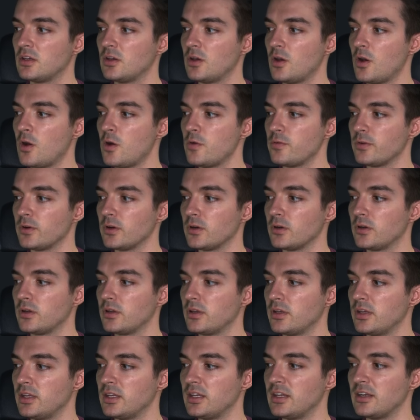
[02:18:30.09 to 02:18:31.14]
over
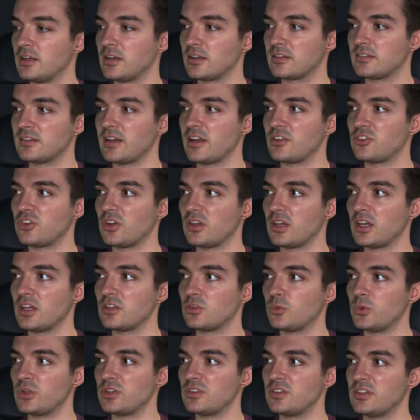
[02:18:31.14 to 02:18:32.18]
in
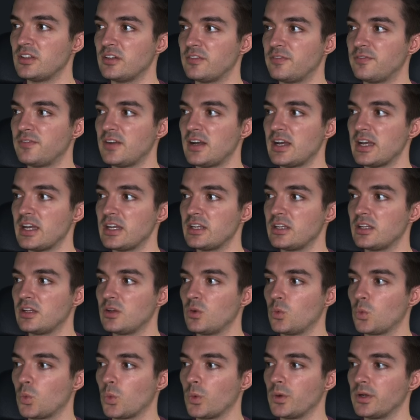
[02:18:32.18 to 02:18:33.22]
index.js, we just need to find
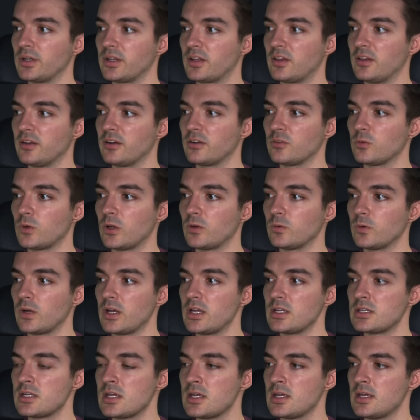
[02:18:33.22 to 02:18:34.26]
where we declared run
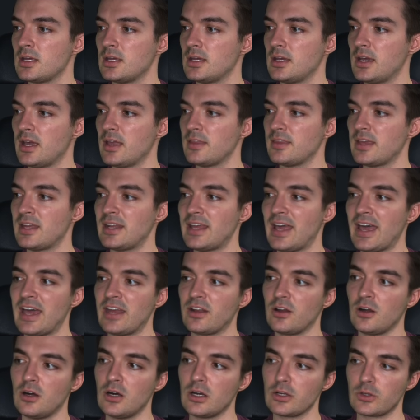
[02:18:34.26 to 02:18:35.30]
right, and then
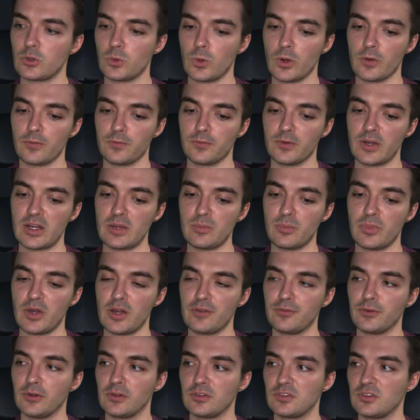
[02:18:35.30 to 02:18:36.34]
add on to our frame
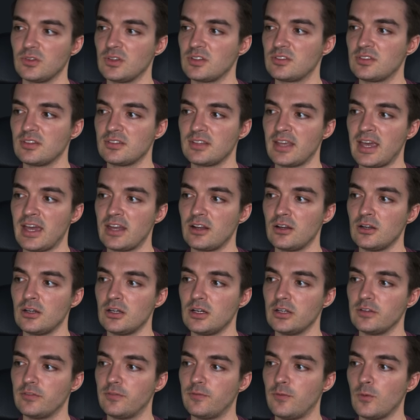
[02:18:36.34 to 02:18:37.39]
buffer. So let's just add
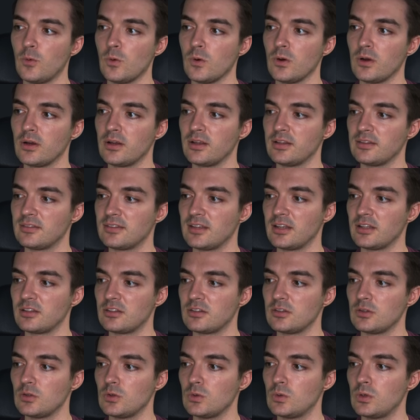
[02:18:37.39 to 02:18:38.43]
on 4 instead of
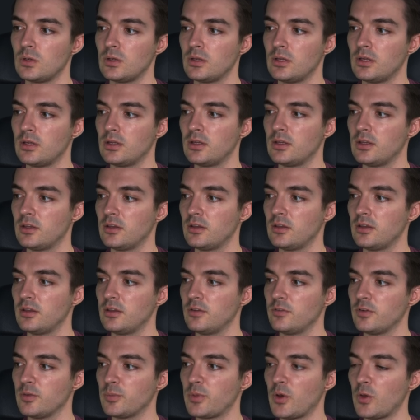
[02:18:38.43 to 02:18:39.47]
2
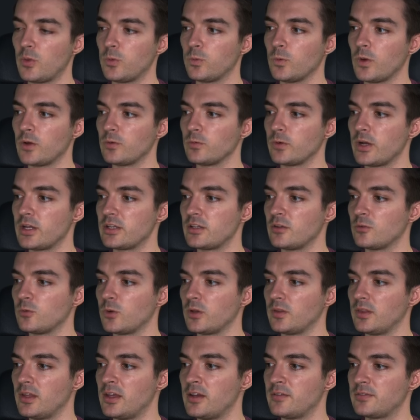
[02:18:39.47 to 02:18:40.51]
for both run right and
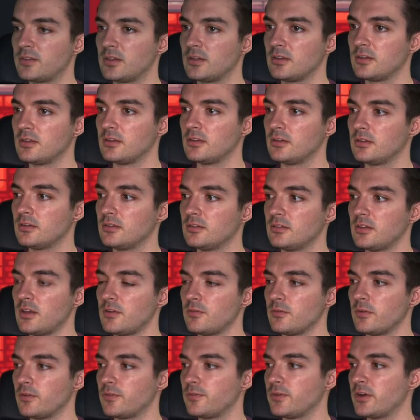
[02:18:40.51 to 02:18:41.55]
run left. Save
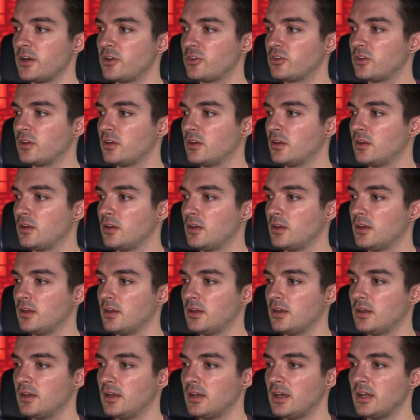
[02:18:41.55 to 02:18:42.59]
and refresh.
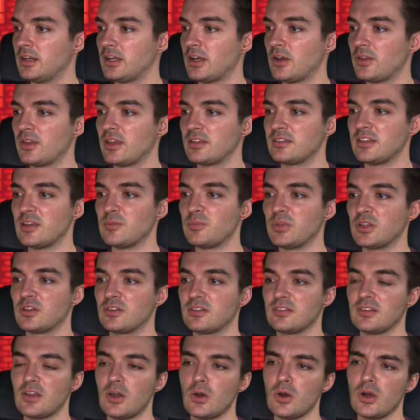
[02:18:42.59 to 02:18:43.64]
And now that's a bit
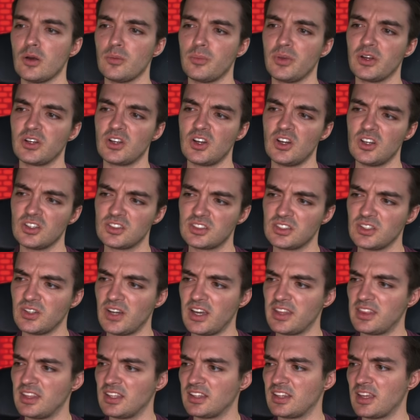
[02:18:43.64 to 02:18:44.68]
slower, but also
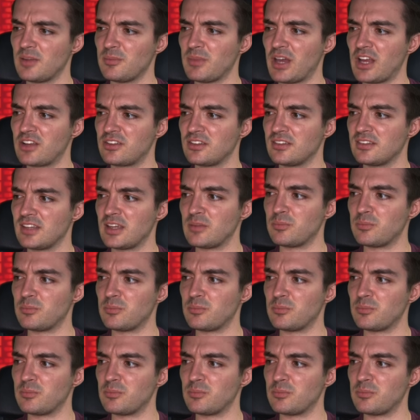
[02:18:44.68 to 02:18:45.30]
I think that matches a